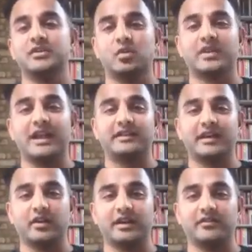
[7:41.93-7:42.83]

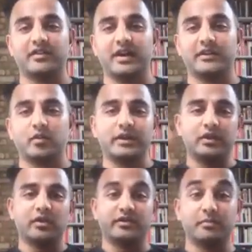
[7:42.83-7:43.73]
totalitarian father, what he
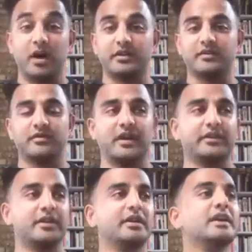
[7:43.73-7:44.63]
calls the modern
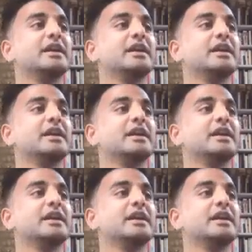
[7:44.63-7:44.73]
father.